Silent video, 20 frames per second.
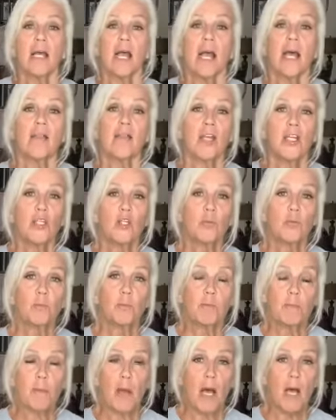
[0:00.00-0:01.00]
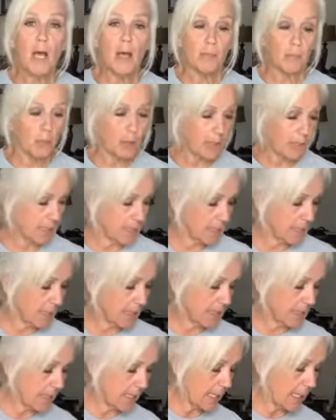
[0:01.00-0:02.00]
And then you put it
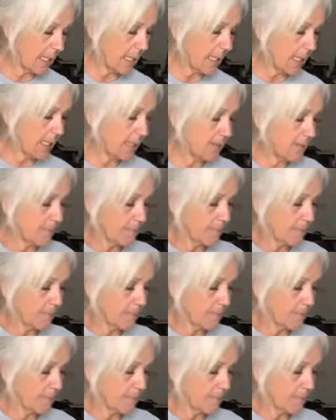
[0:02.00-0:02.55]
in a,